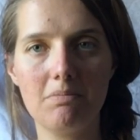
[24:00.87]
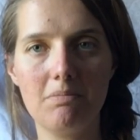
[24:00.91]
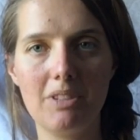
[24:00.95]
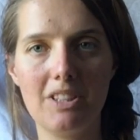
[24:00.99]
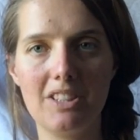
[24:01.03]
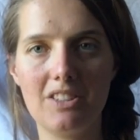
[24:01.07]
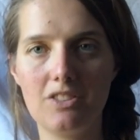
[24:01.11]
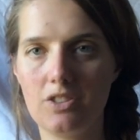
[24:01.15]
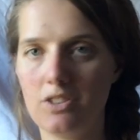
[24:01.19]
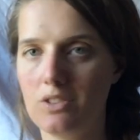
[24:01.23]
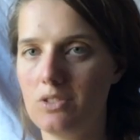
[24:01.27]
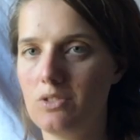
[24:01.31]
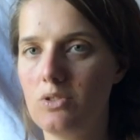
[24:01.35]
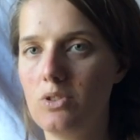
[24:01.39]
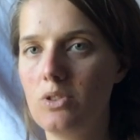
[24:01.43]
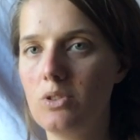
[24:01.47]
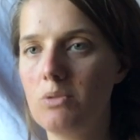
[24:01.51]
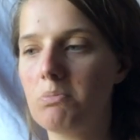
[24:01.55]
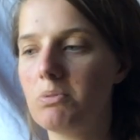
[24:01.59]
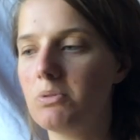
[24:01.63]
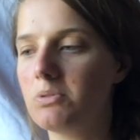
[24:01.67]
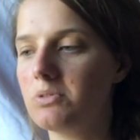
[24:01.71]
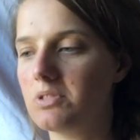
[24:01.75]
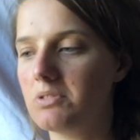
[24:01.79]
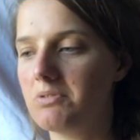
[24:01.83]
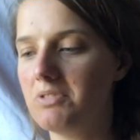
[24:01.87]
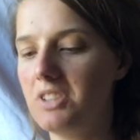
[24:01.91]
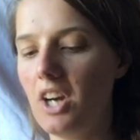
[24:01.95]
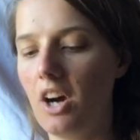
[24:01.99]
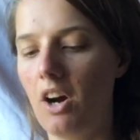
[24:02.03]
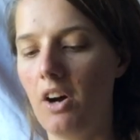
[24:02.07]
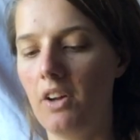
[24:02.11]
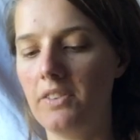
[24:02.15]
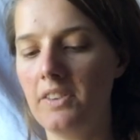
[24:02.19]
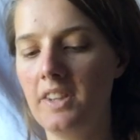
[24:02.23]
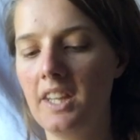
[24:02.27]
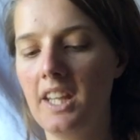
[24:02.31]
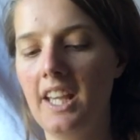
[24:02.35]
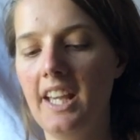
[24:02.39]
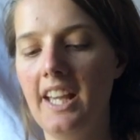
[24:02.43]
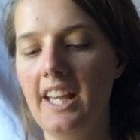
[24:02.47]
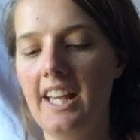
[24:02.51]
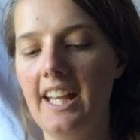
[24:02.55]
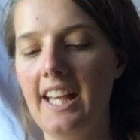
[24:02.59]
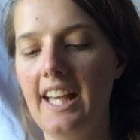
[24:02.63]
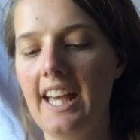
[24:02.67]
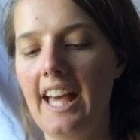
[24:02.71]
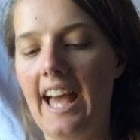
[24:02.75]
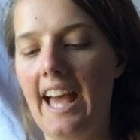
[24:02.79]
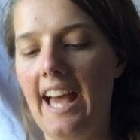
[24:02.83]
with just two balls of yarn.
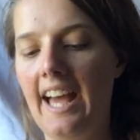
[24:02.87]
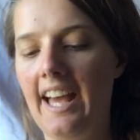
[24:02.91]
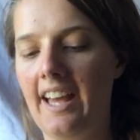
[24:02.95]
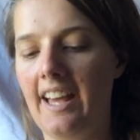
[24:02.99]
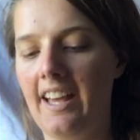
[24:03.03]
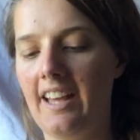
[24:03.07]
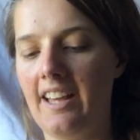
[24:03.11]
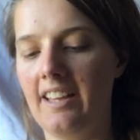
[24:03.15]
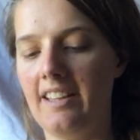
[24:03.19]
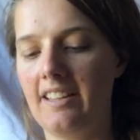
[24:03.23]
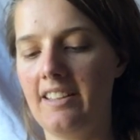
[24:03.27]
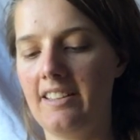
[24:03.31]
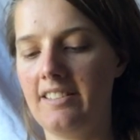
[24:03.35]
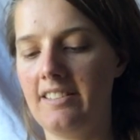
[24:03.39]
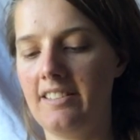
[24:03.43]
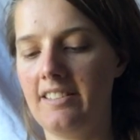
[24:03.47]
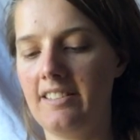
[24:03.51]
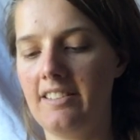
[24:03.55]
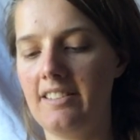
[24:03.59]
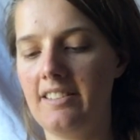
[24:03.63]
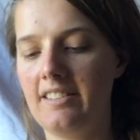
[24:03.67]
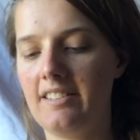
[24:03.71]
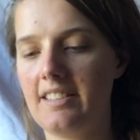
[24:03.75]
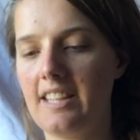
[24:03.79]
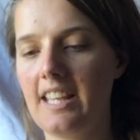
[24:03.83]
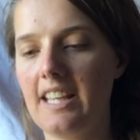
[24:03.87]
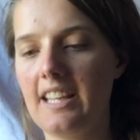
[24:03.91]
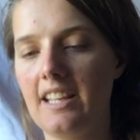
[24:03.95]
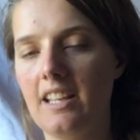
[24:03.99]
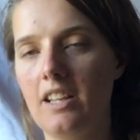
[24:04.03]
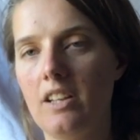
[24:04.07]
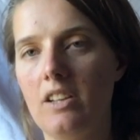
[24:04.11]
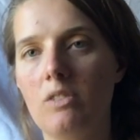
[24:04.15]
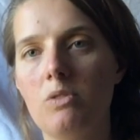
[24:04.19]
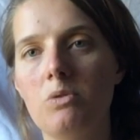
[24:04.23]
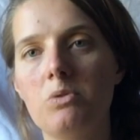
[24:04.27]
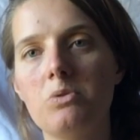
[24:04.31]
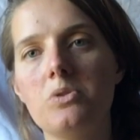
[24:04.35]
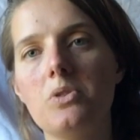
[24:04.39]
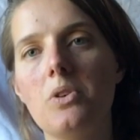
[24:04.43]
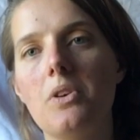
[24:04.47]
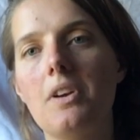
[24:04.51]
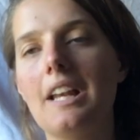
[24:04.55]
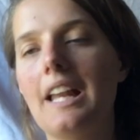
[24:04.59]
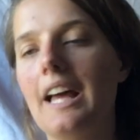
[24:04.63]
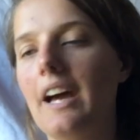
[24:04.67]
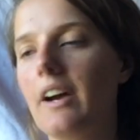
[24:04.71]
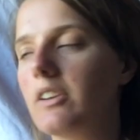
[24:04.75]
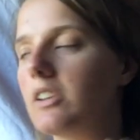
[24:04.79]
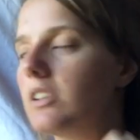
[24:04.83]
And it can also
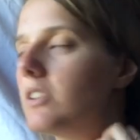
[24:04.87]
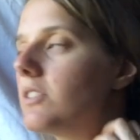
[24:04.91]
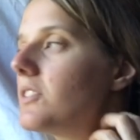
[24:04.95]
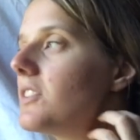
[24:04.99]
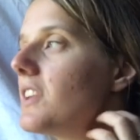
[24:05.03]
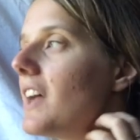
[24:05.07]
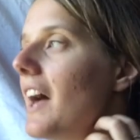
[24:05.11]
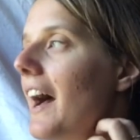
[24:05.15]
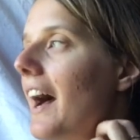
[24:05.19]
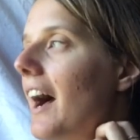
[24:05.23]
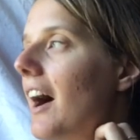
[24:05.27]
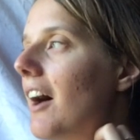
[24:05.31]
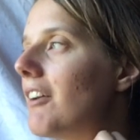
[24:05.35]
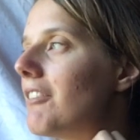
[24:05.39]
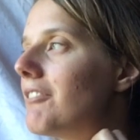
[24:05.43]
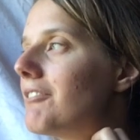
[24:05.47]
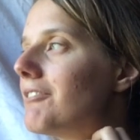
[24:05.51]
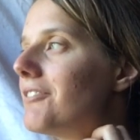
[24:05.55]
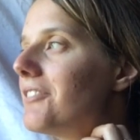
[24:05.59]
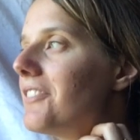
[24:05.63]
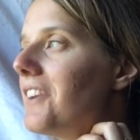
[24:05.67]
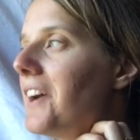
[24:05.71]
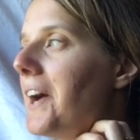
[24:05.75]
allow you to have